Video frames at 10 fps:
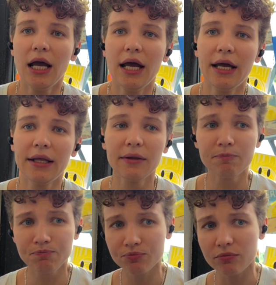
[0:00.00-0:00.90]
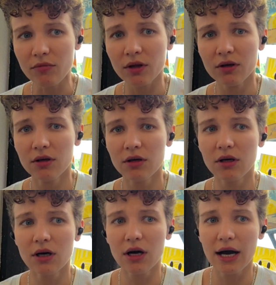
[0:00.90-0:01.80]
and
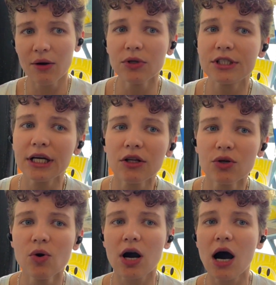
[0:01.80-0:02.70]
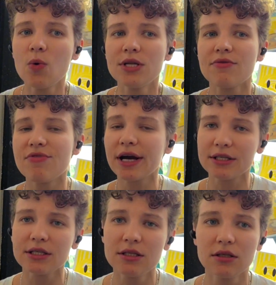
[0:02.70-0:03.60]
I will tell you how it
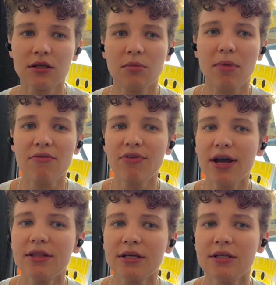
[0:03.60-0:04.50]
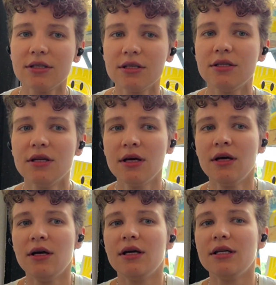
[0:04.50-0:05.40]
affected my fate
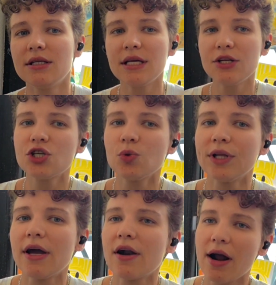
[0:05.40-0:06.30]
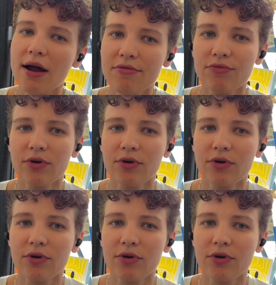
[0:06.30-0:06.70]
in detention when I arrive